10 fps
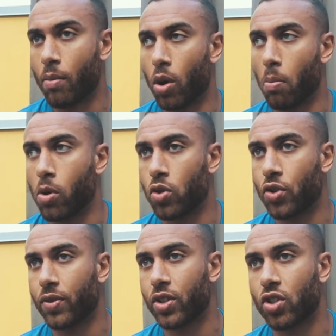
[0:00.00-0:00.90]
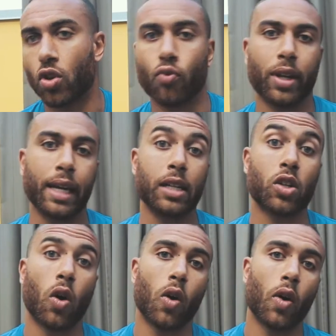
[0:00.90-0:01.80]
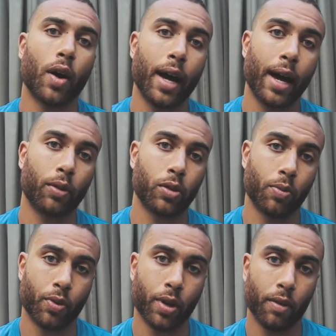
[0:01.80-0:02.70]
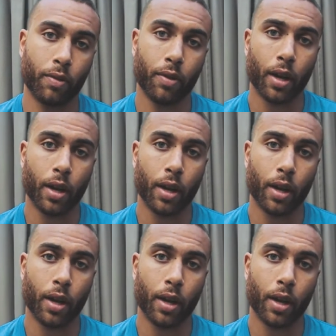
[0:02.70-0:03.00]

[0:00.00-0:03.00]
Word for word: but most of us don't really get taught how to breathe.